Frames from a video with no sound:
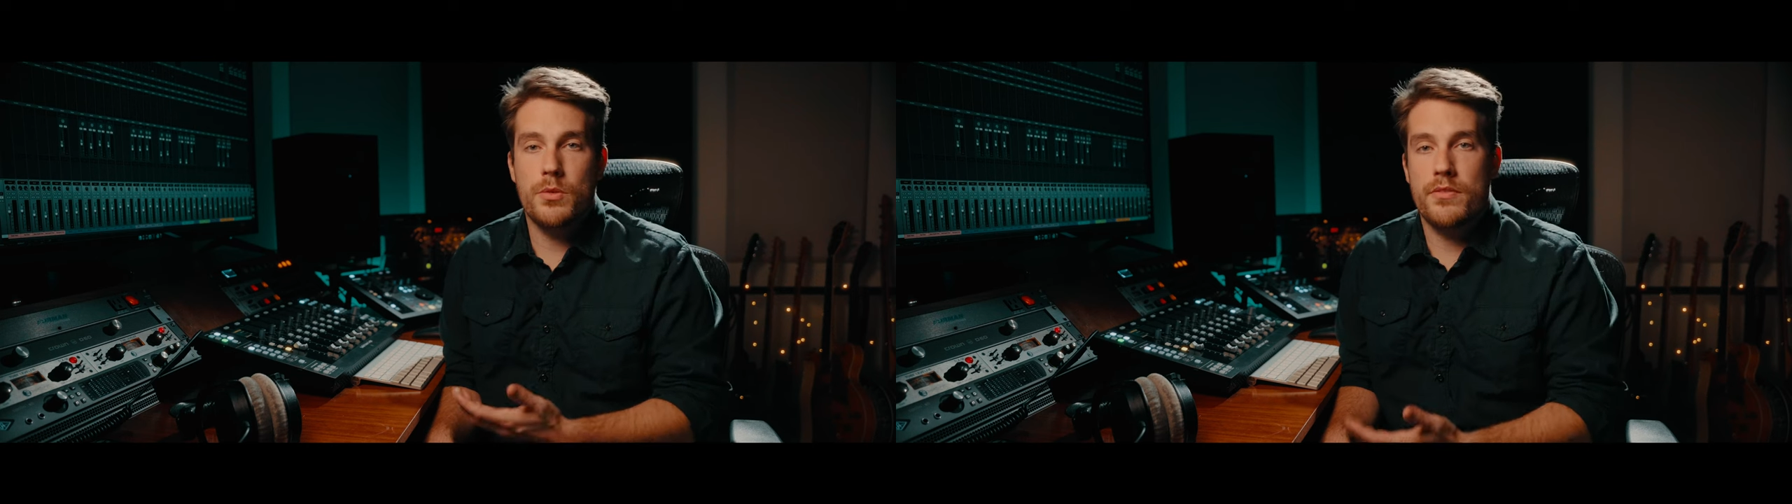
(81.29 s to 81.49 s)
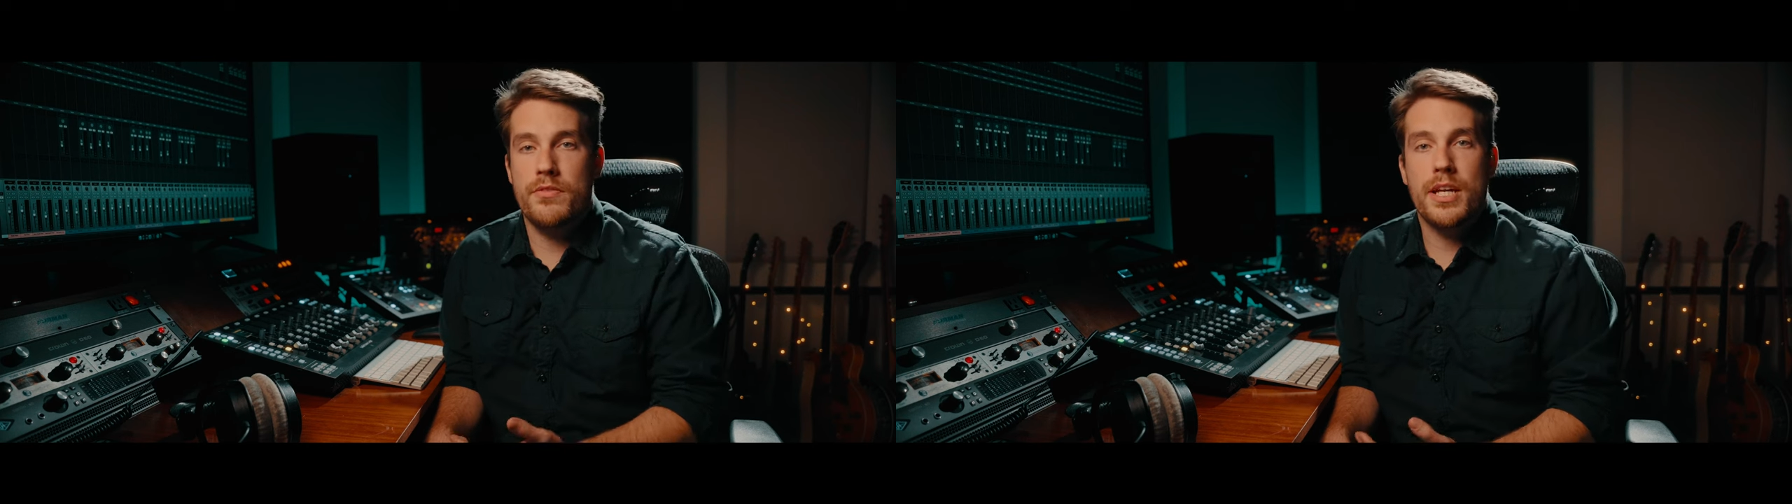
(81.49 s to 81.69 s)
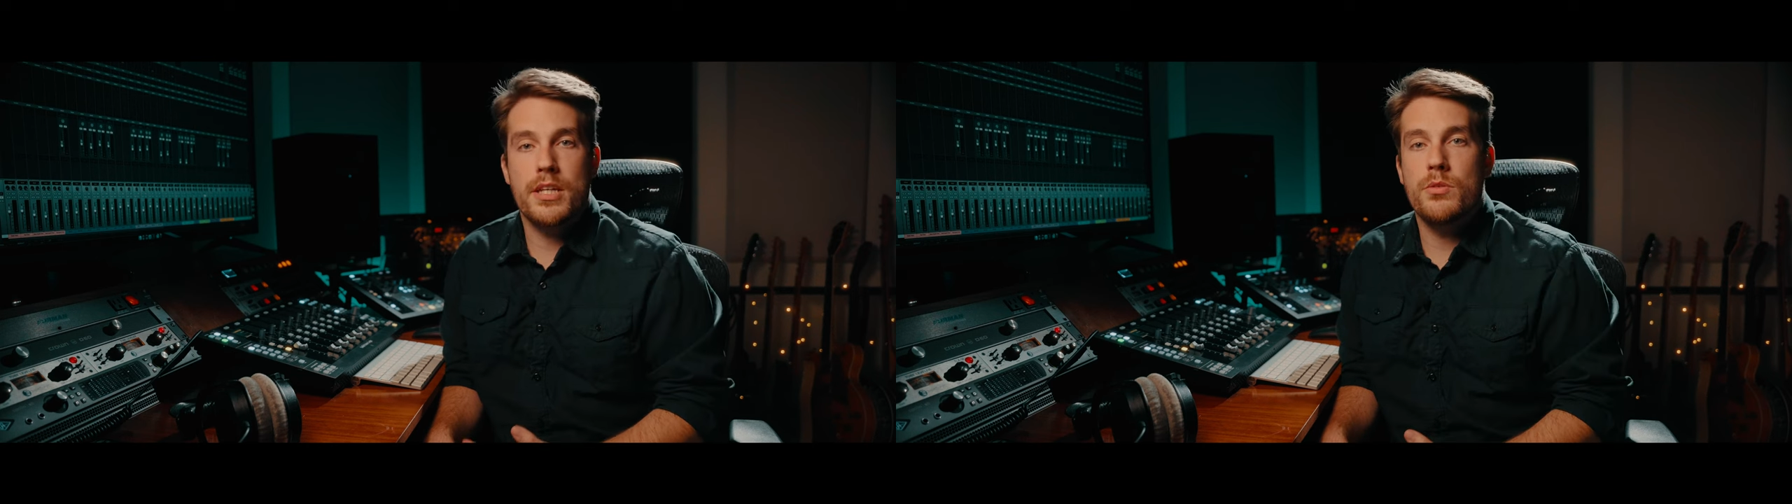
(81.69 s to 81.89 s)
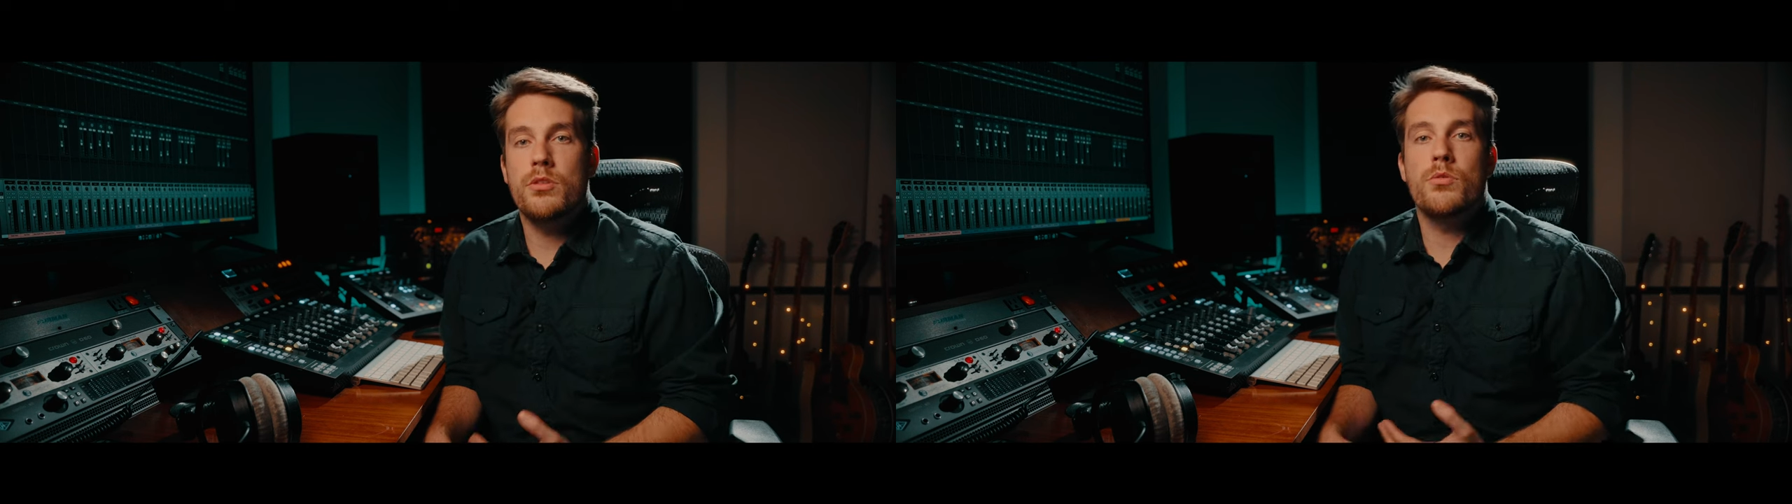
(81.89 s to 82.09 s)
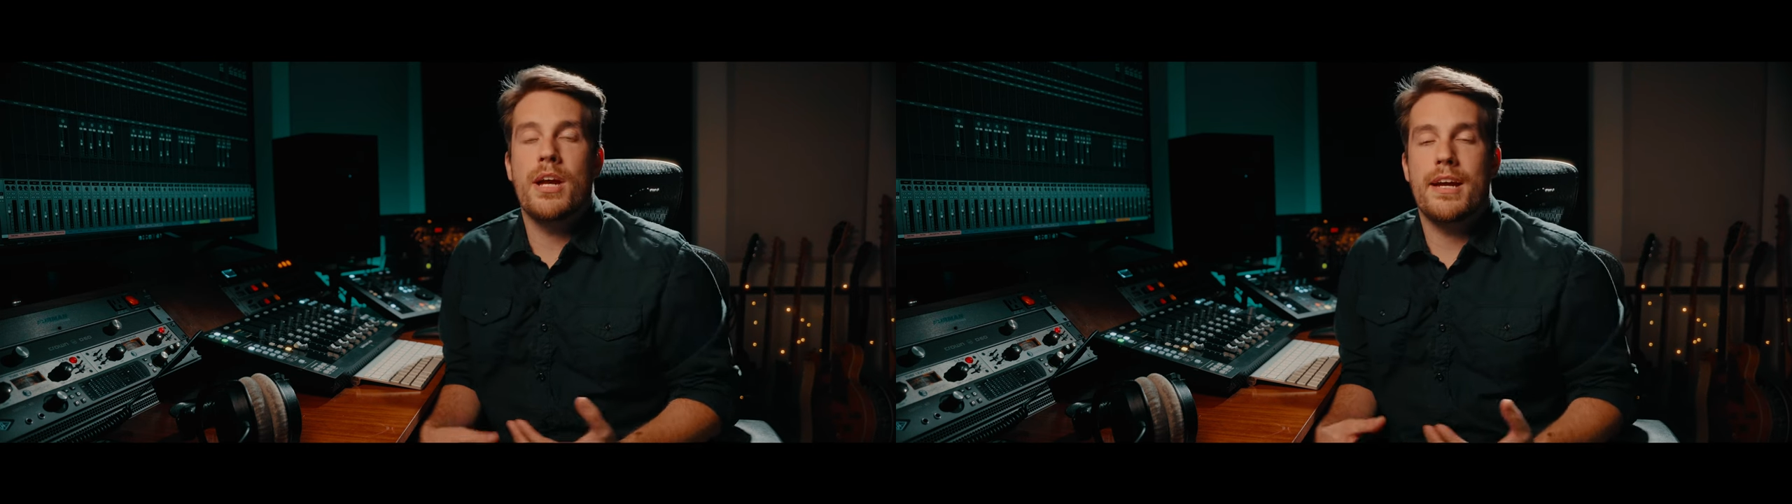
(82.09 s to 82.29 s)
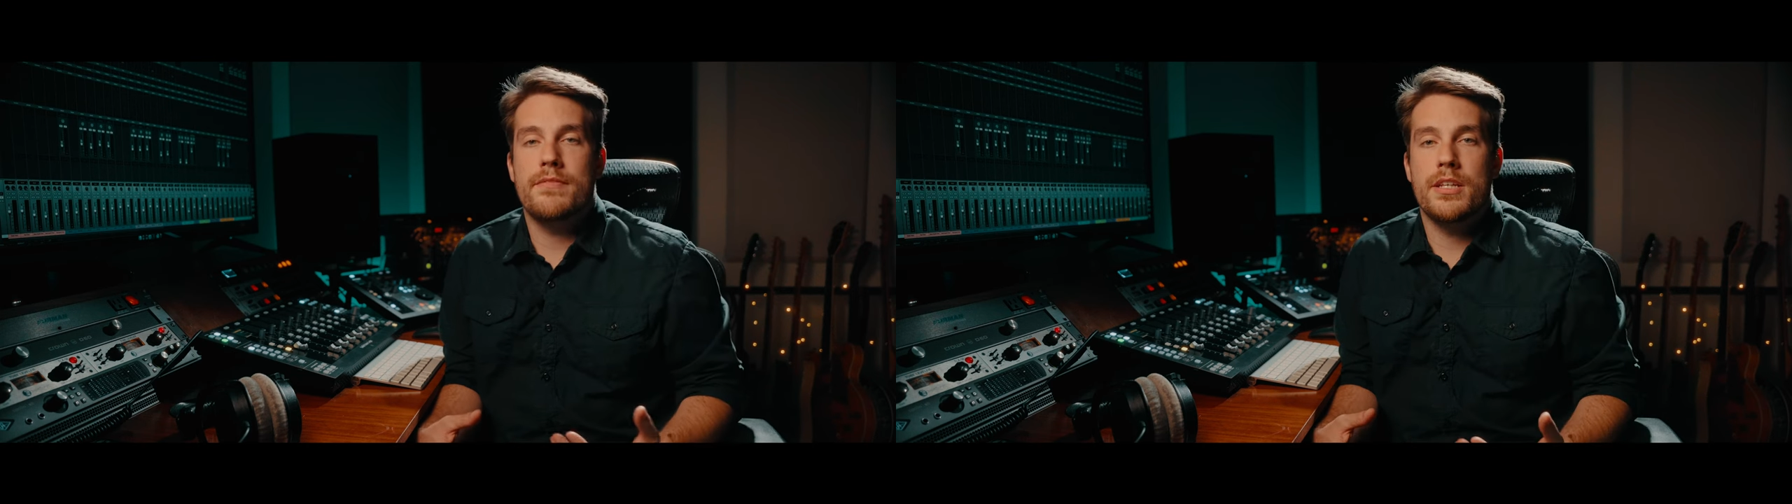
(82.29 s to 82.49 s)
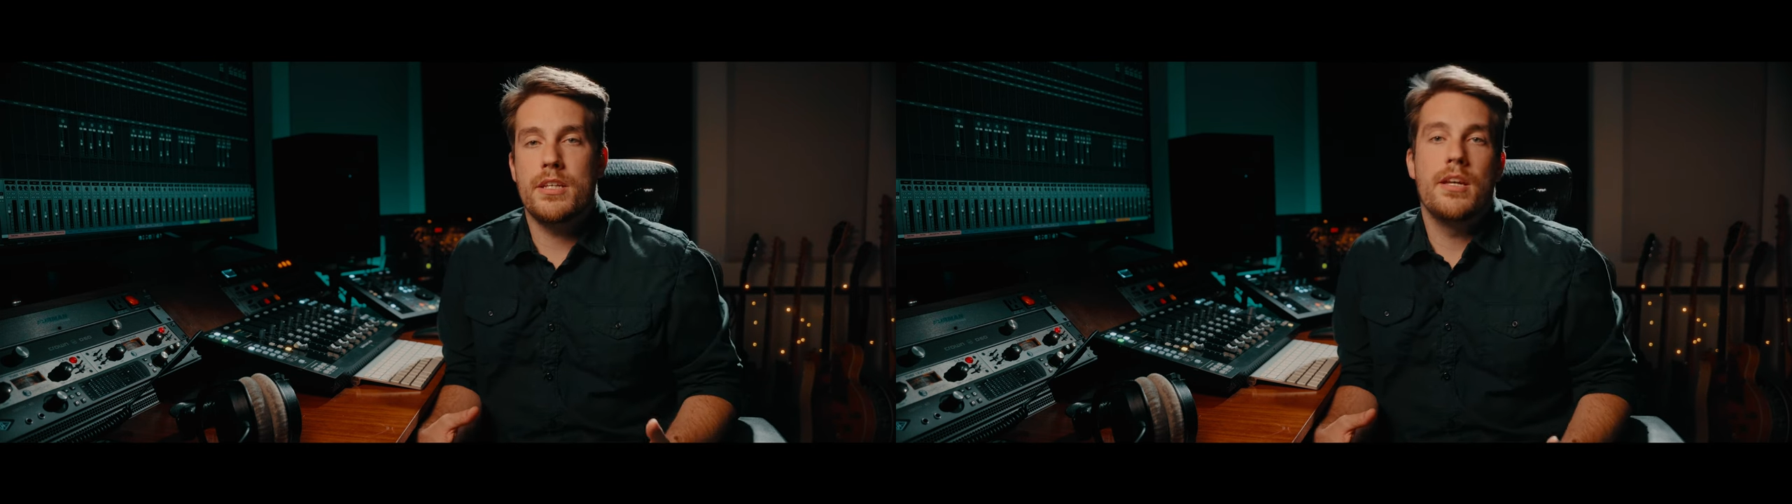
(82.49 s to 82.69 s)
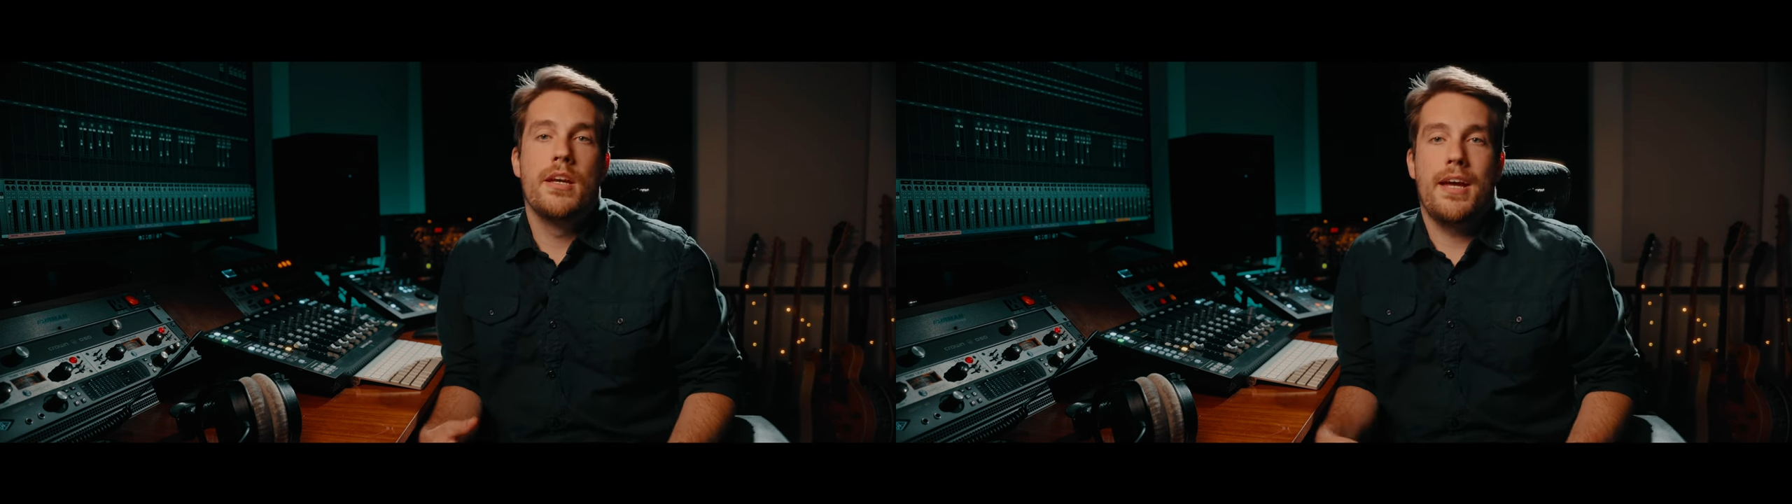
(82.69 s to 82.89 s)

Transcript: UF8, you do have the